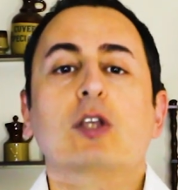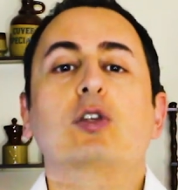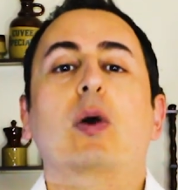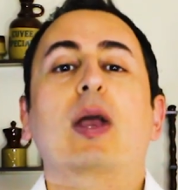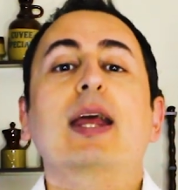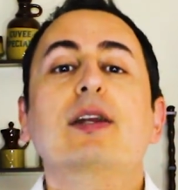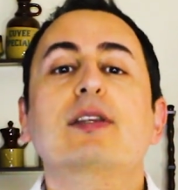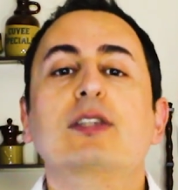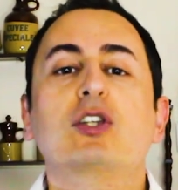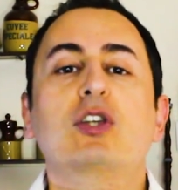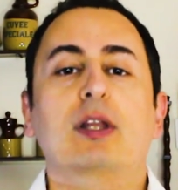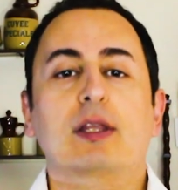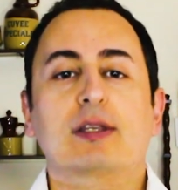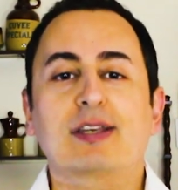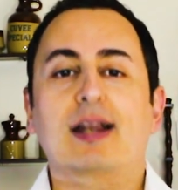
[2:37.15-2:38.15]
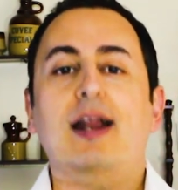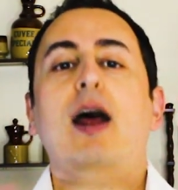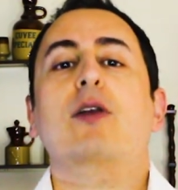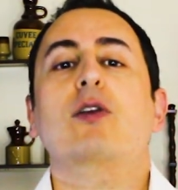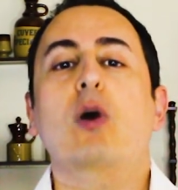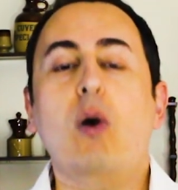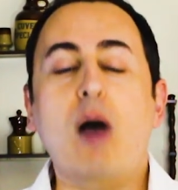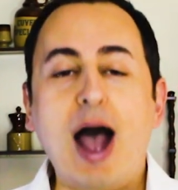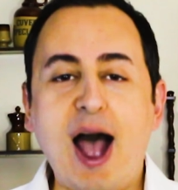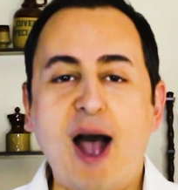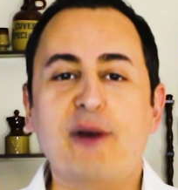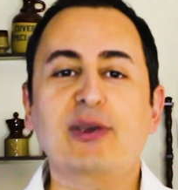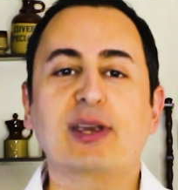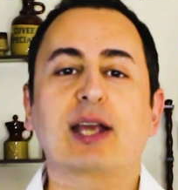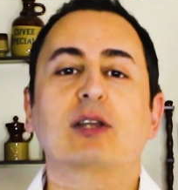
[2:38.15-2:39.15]
So here's the scenario
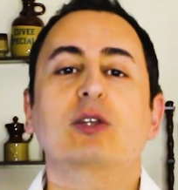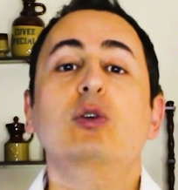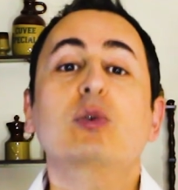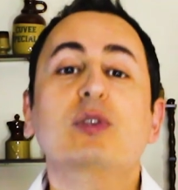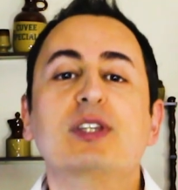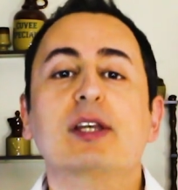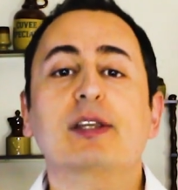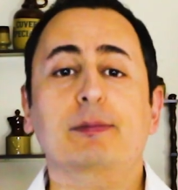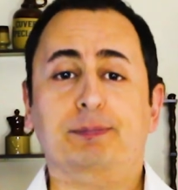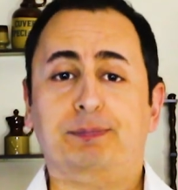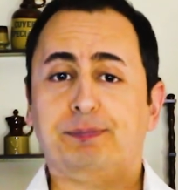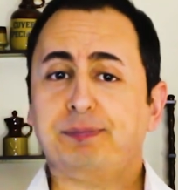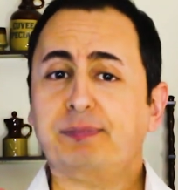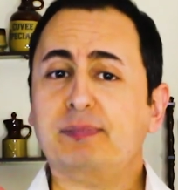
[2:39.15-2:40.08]
how you can use it.